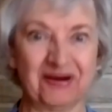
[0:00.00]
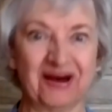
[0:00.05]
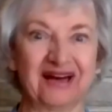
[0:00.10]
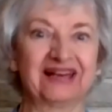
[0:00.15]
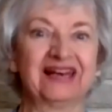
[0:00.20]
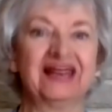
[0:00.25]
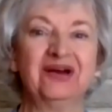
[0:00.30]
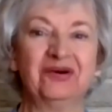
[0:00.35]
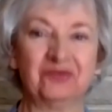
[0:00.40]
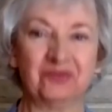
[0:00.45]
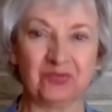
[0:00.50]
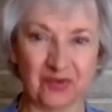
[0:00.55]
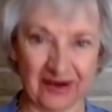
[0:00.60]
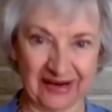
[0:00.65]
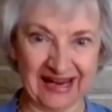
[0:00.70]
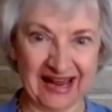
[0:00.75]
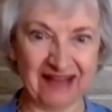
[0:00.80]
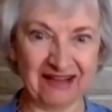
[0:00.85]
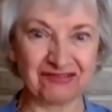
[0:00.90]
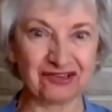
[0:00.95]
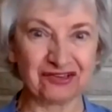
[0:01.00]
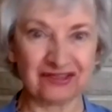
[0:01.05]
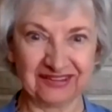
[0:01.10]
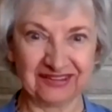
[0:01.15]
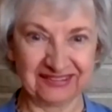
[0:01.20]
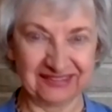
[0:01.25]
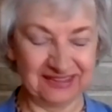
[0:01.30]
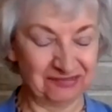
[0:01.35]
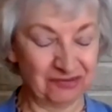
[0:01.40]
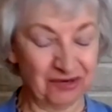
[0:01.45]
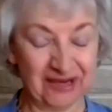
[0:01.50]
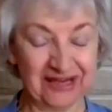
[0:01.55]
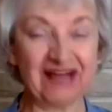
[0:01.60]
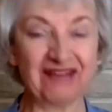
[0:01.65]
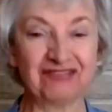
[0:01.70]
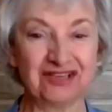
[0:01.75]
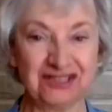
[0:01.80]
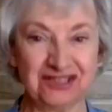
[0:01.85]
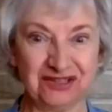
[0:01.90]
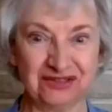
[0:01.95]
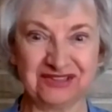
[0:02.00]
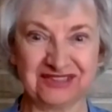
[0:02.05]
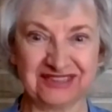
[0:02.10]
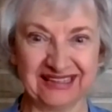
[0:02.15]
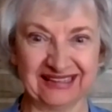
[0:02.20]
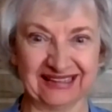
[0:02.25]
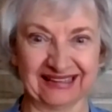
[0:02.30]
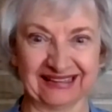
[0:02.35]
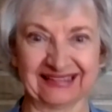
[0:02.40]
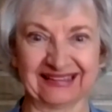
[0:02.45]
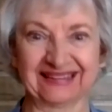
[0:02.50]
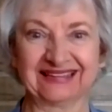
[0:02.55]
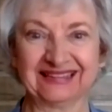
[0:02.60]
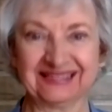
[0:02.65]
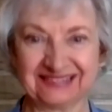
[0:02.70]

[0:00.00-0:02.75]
but whatever, whatever you did,